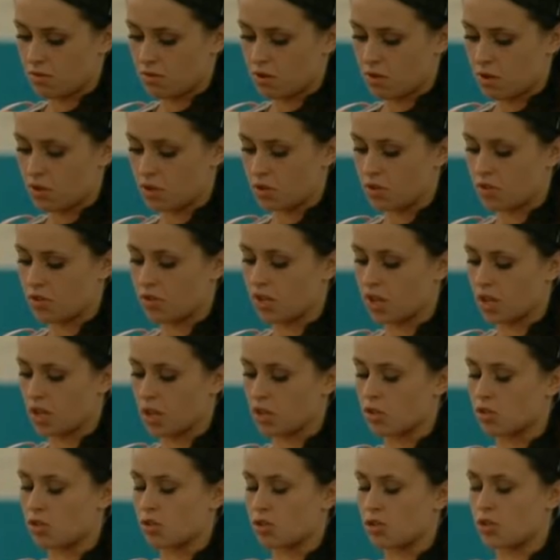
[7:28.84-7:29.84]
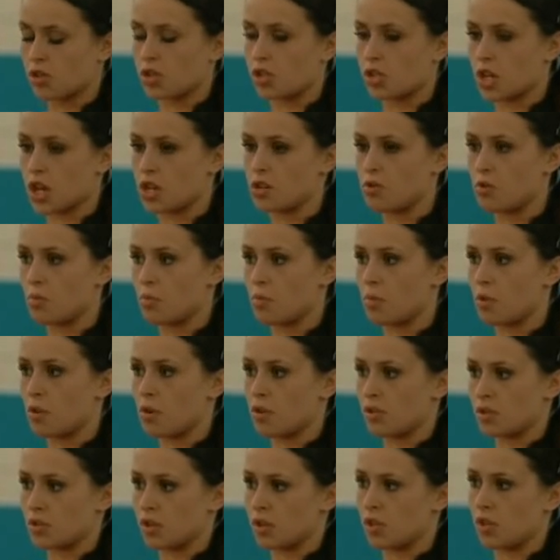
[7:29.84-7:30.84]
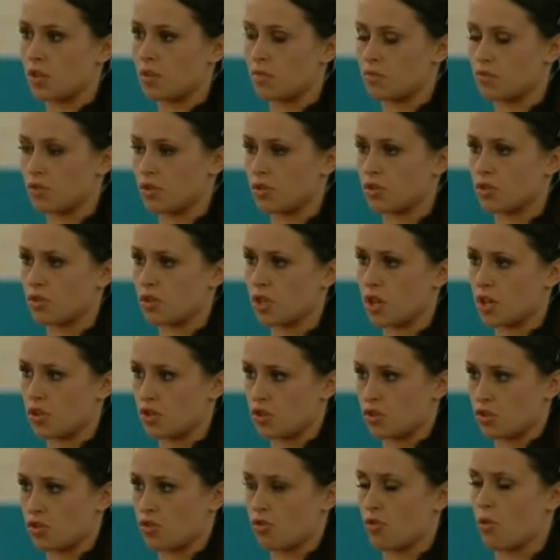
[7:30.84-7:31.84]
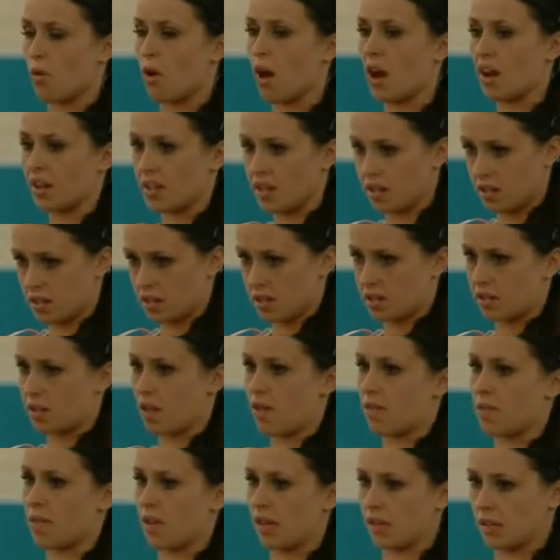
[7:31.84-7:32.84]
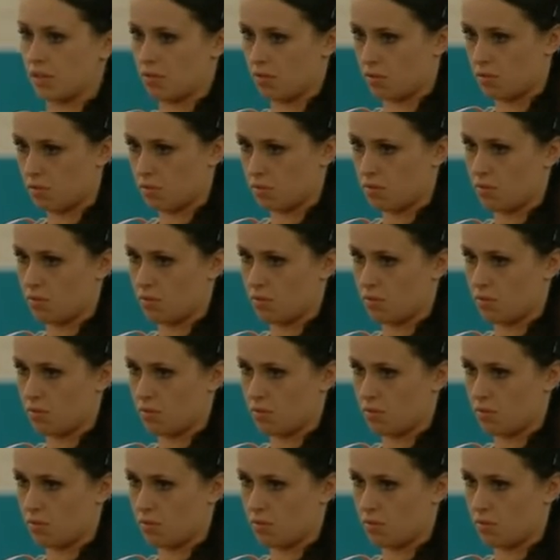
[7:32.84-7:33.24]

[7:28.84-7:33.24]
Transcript: Or do you think he's just a genuine person and they're just trying to set things up?